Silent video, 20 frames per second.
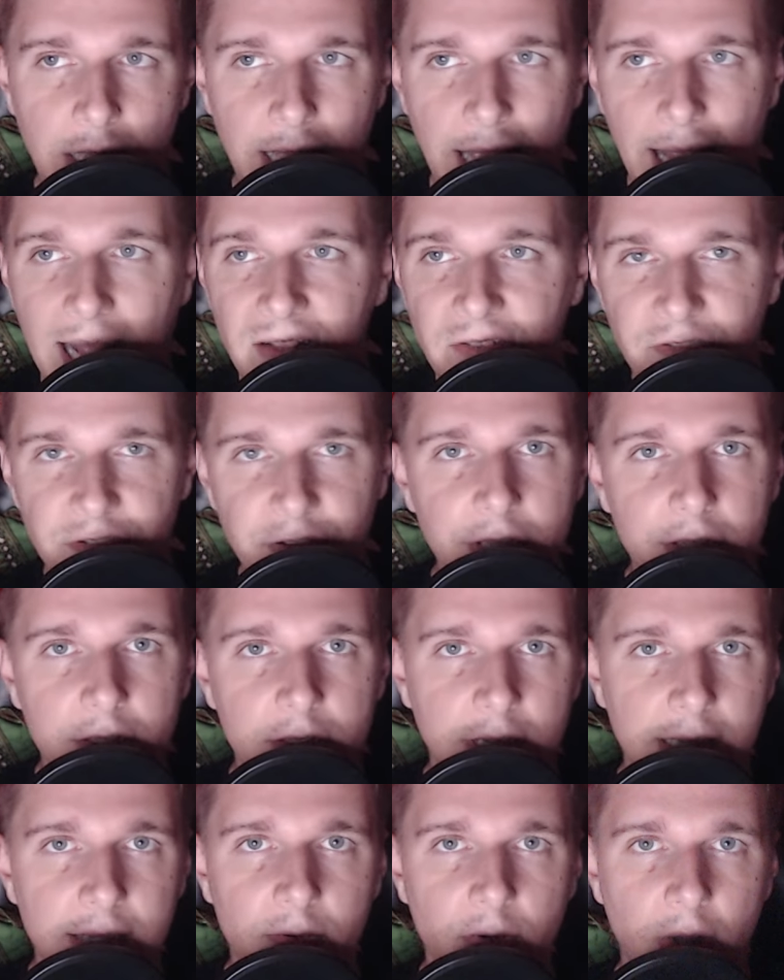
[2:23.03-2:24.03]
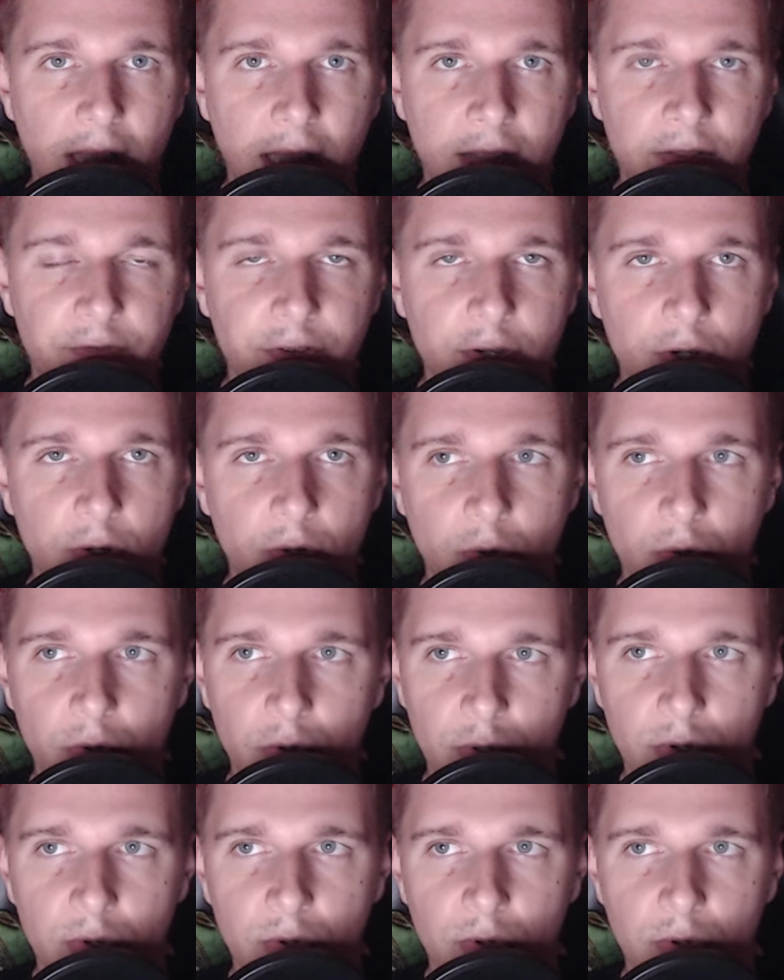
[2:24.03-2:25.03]
Envy, uh, envy who,
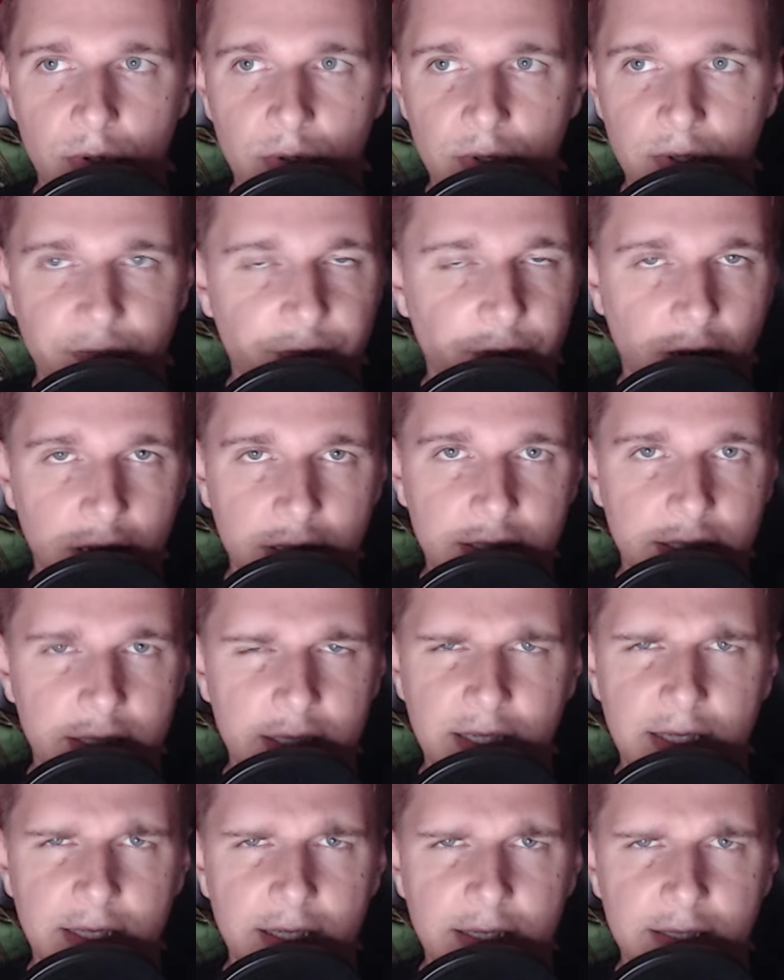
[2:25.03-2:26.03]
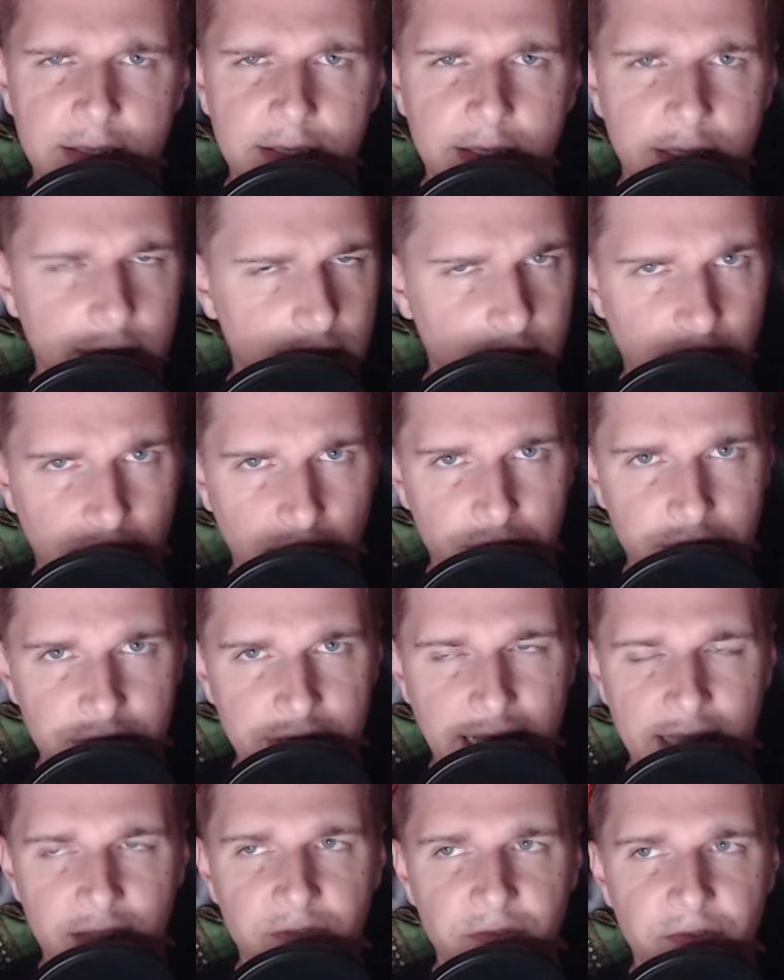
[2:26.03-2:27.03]
who, who, who the f- he did Eren
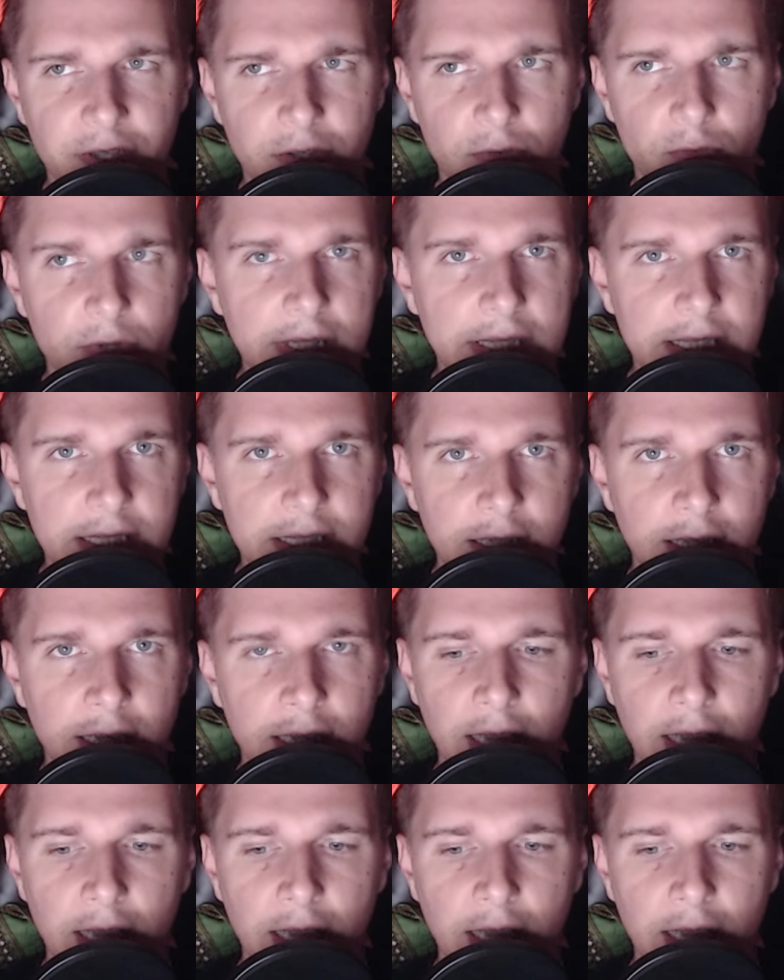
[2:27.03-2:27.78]
envy, really.